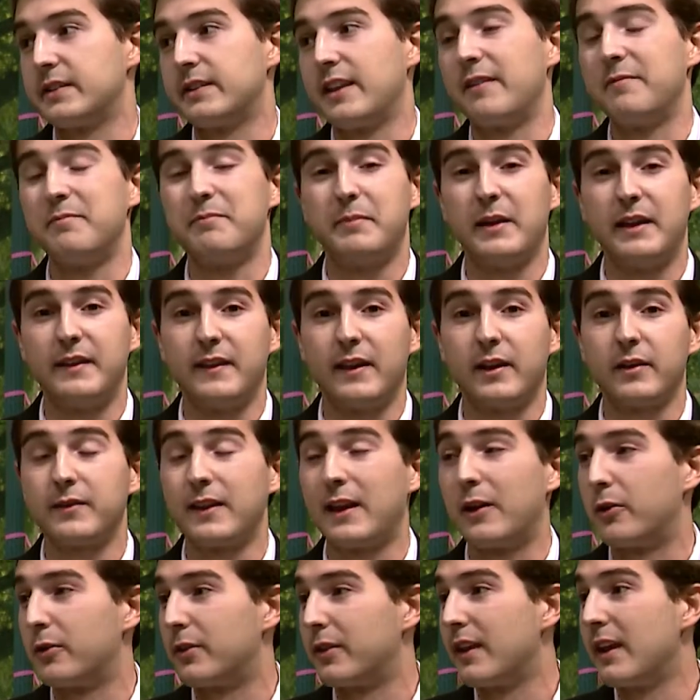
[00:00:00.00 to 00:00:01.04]
They've been there. They
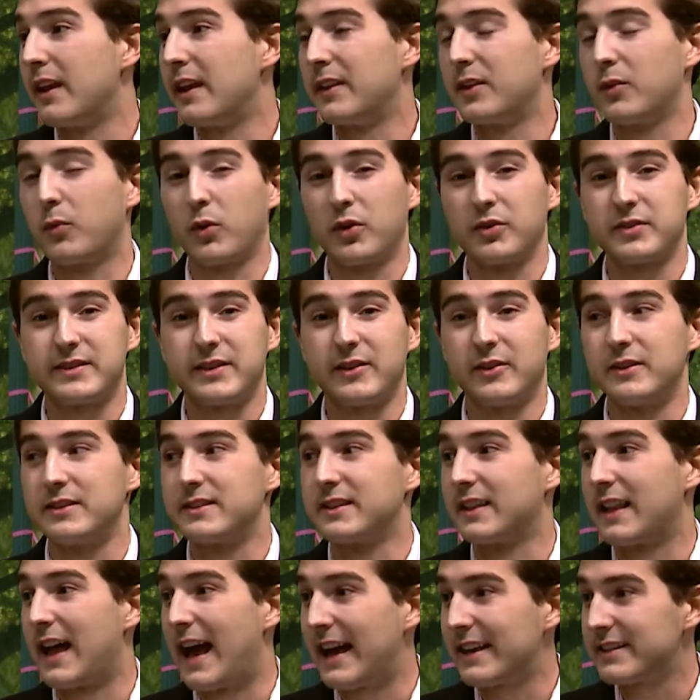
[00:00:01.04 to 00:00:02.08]
were in the World Series
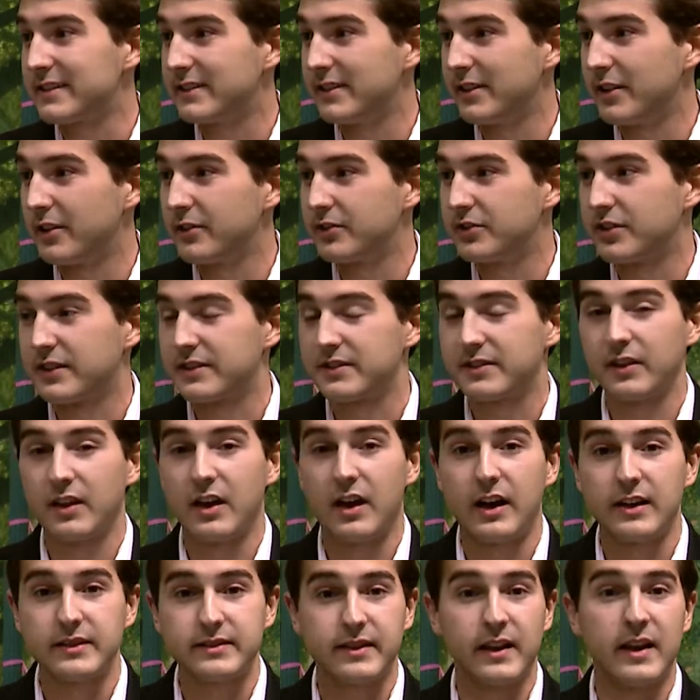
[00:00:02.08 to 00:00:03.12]
last year, just
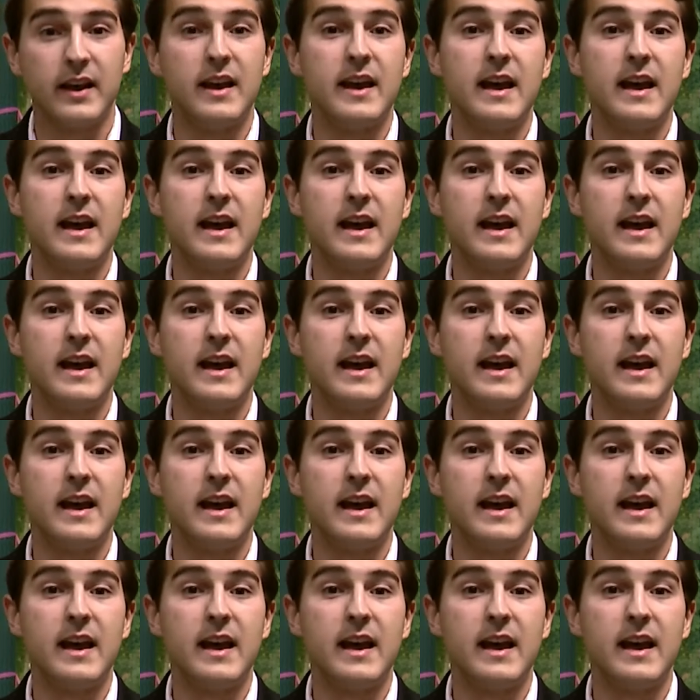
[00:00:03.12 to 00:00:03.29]
lost.